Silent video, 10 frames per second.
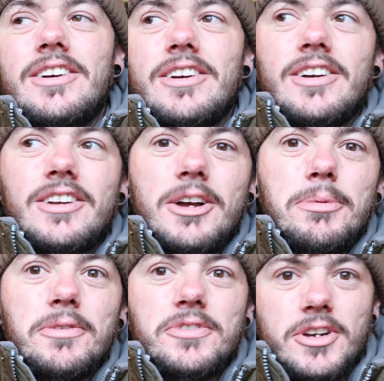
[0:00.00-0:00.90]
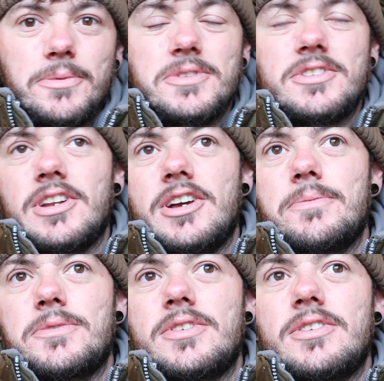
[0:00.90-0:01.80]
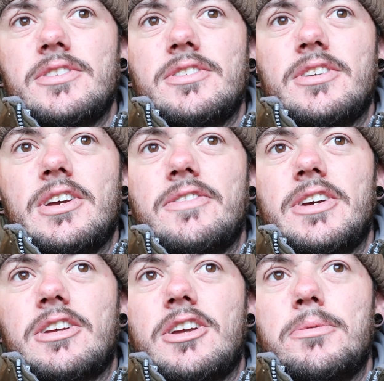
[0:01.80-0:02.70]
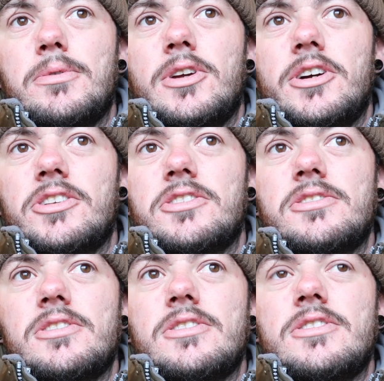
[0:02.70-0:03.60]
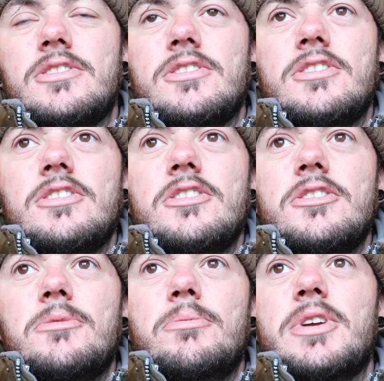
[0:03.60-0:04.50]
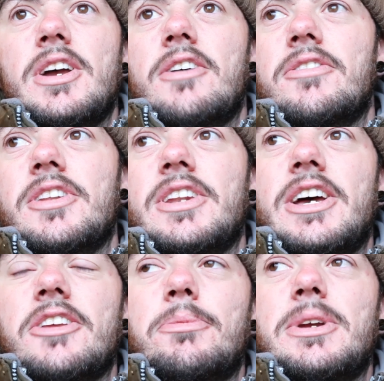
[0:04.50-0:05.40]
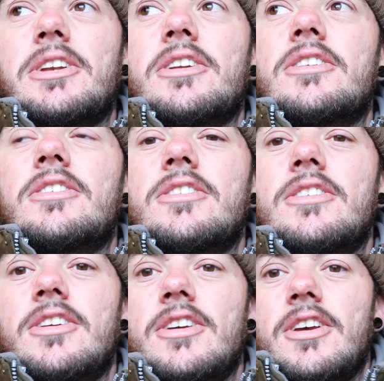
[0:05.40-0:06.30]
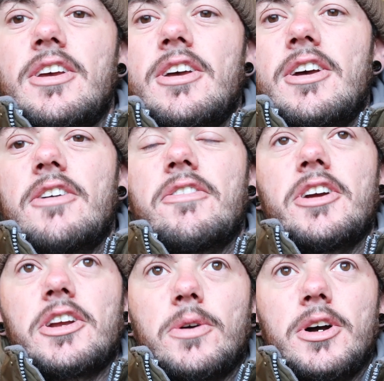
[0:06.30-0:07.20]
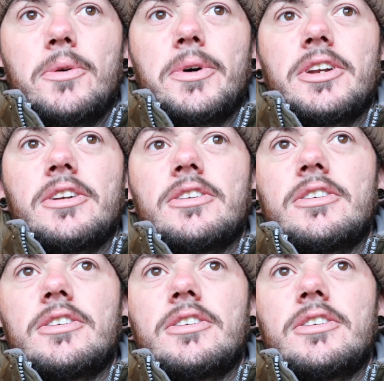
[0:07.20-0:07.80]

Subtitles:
A couple of Simon's alarms have had a couple liners, but yeah, other than that, it's been a very quiet one.